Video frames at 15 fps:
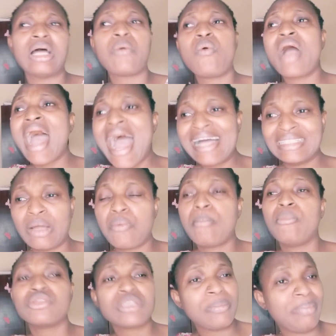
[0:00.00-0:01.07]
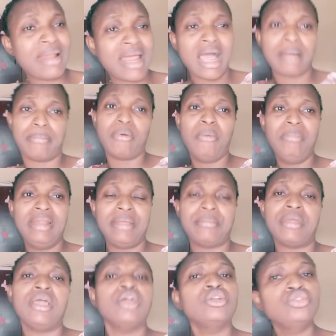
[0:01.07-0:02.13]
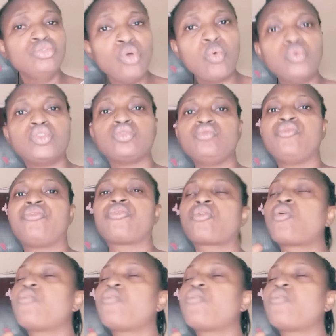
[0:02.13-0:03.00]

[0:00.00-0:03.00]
that will multiply our problem. No, we should